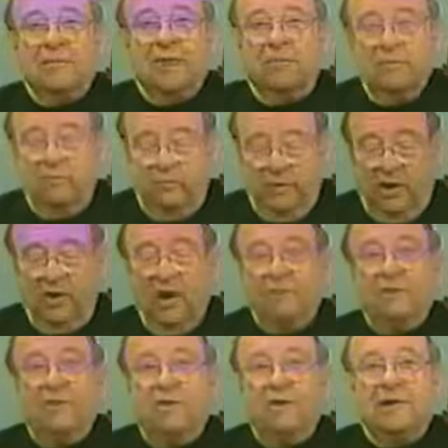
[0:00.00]
But we'll be all right for
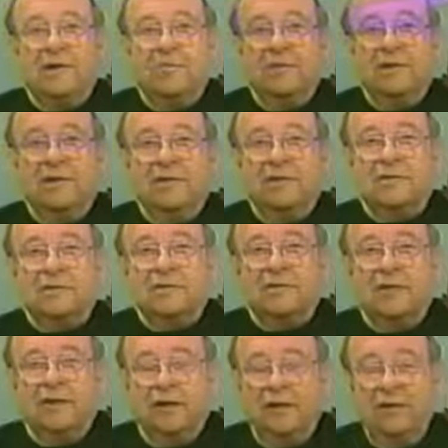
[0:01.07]
another couple of years
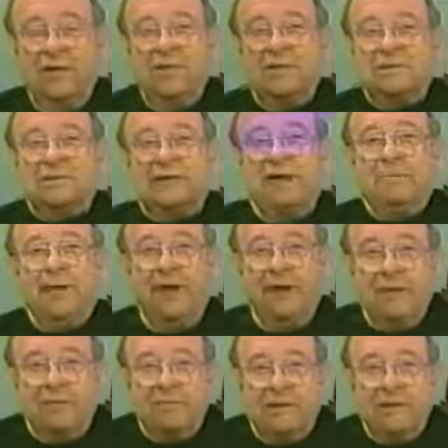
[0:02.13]
until we stop
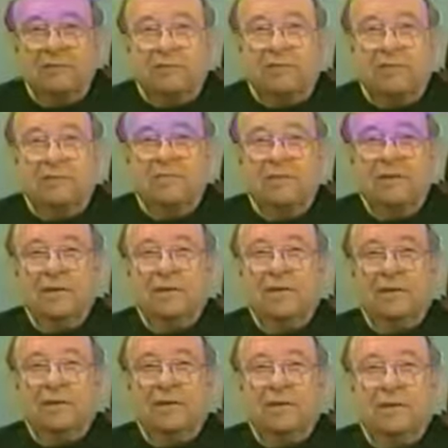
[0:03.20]
getting money from
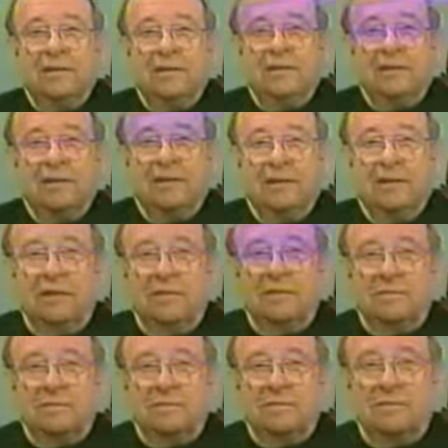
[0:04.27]
uh,
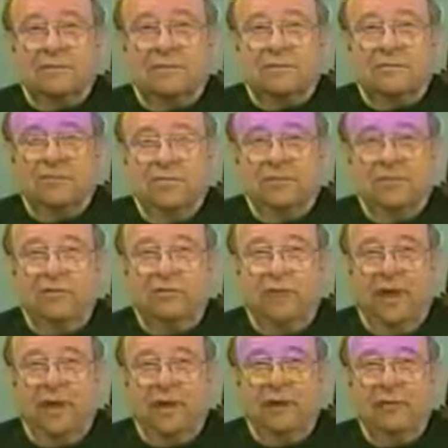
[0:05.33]
the stimulus
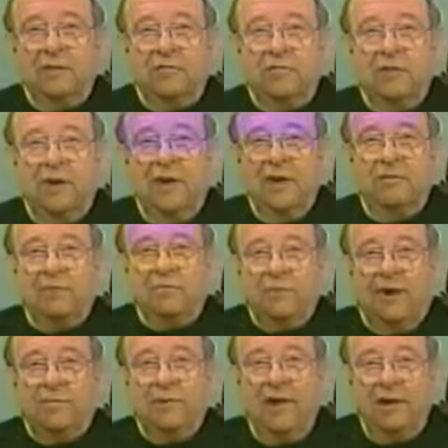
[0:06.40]
package and we
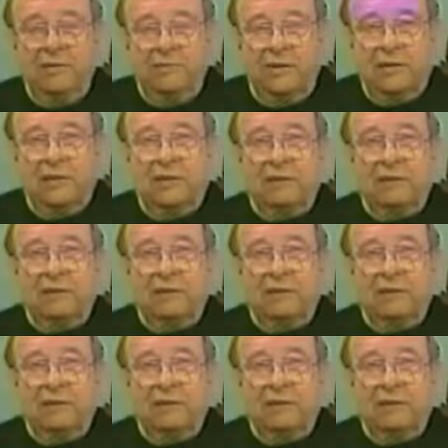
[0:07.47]
stop getting money